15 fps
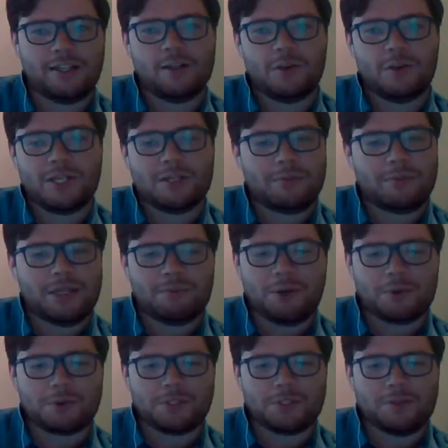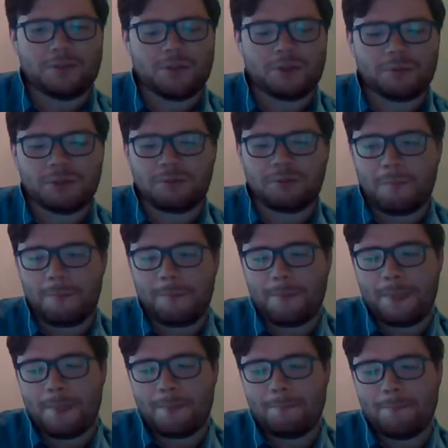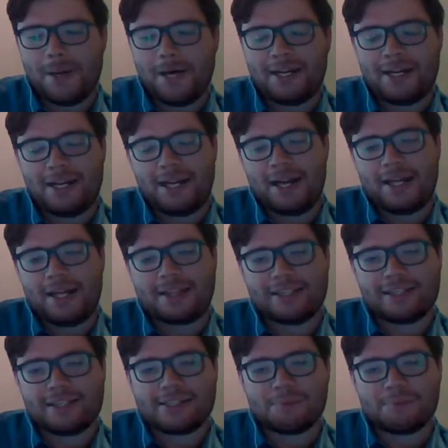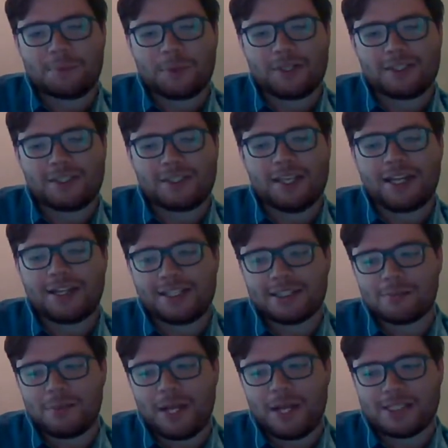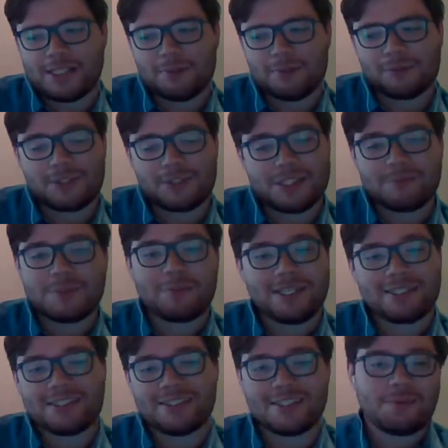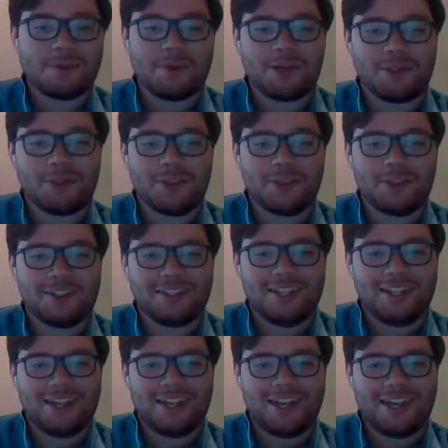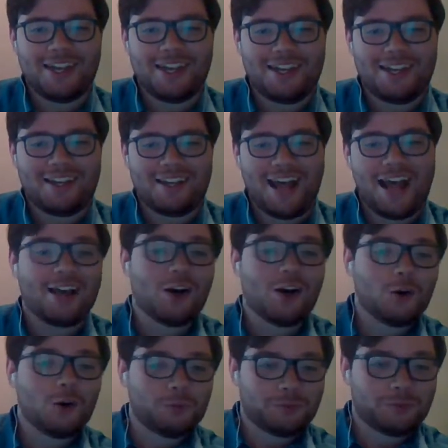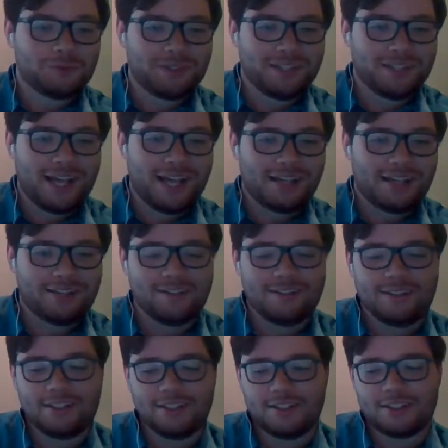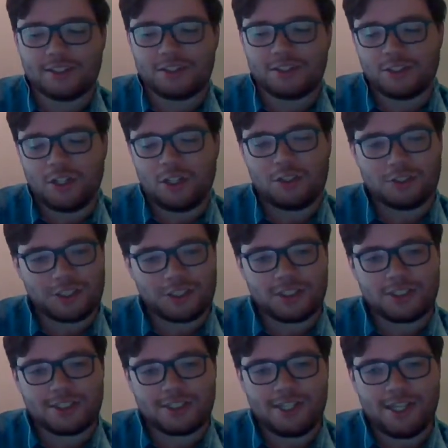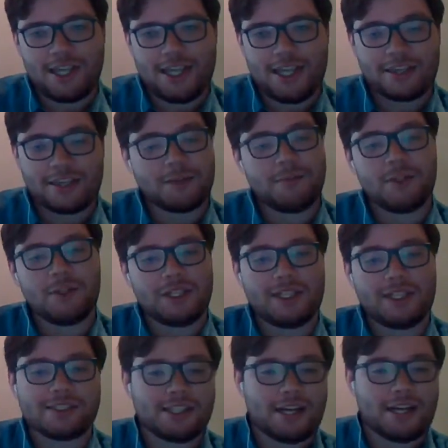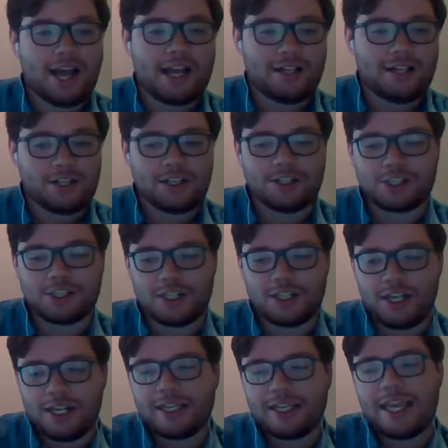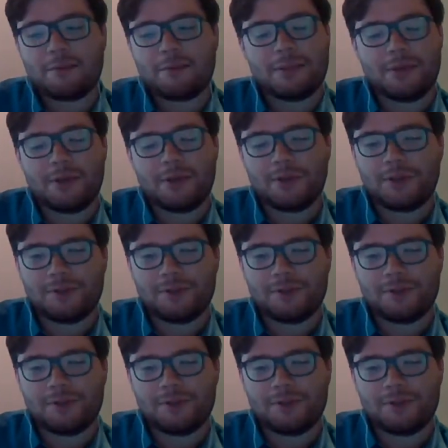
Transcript: we can be emotionally vulnerable. But I think it's important, and I think it's possible for some spaces to be both. And I hope that the cultures and the communities that I nurture can be both.